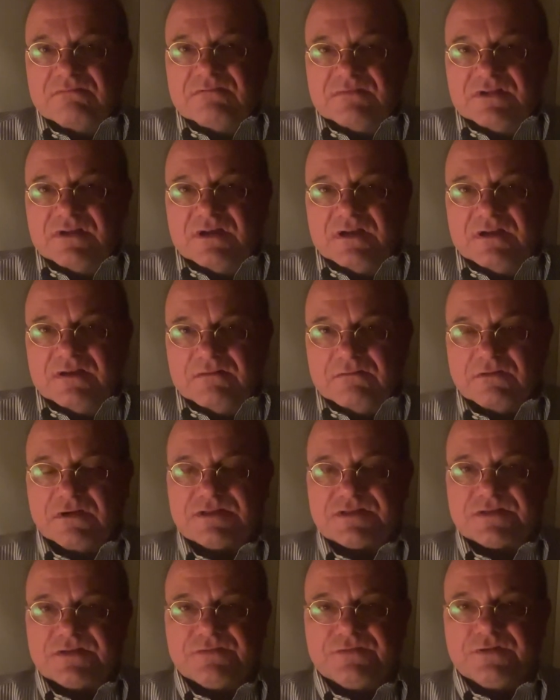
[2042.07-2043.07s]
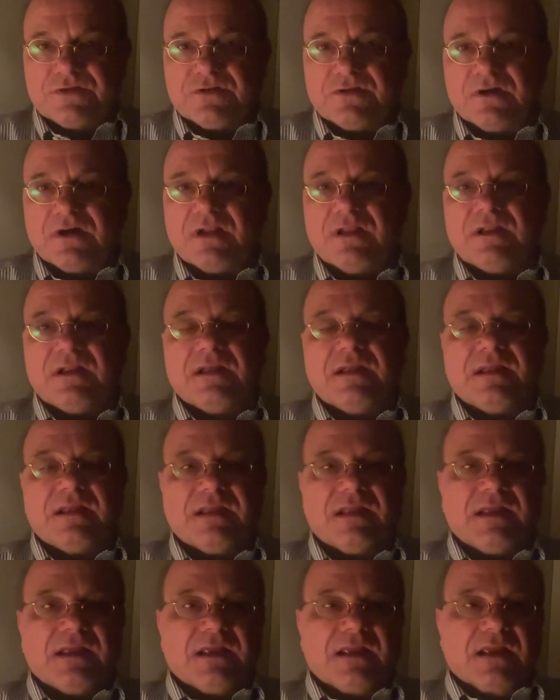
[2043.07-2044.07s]
Rostov-on-Don,
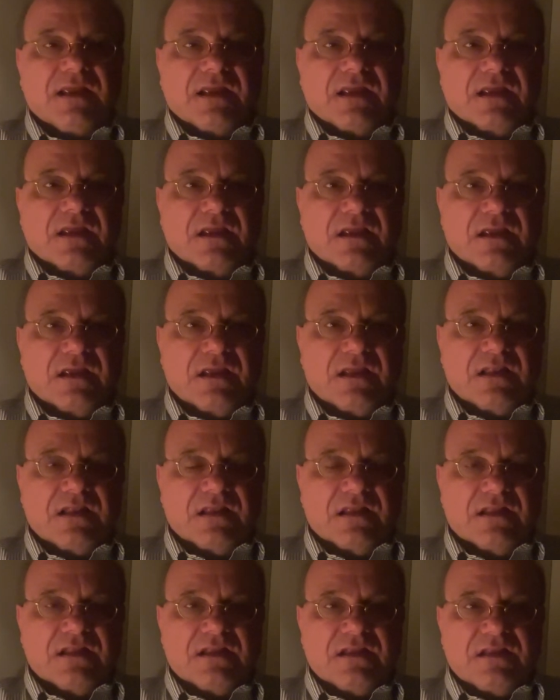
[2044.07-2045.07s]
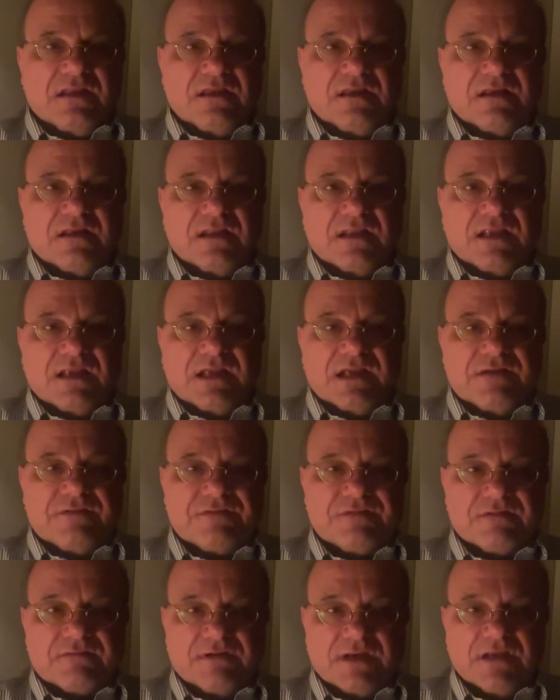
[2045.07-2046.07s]
and then you're going to
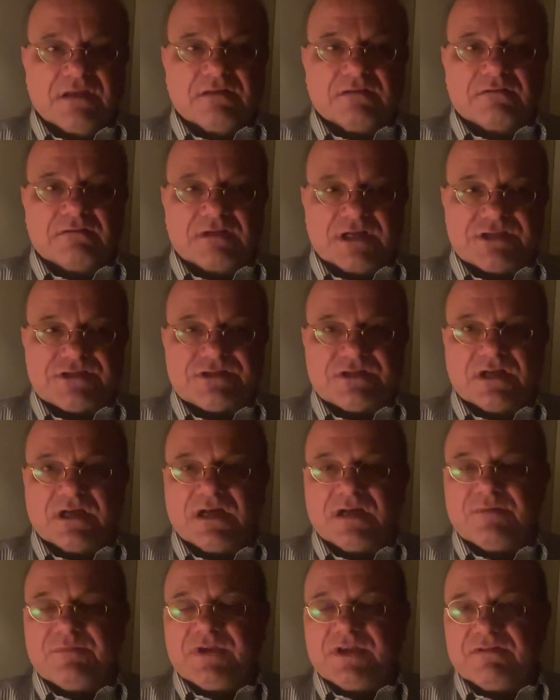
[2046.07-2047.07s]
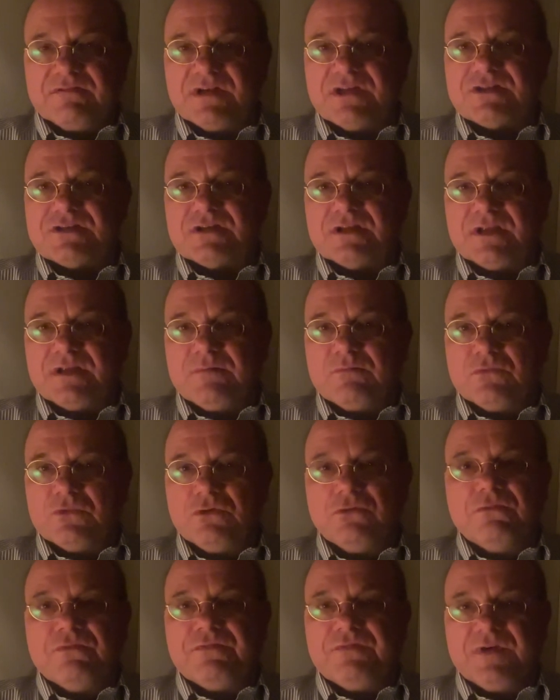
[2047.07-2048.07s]
have the regular Russian army eventually
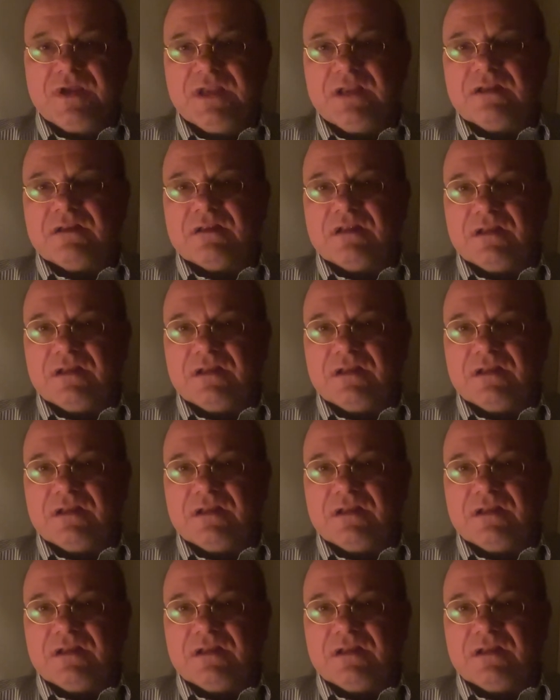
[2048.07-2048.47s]
move in,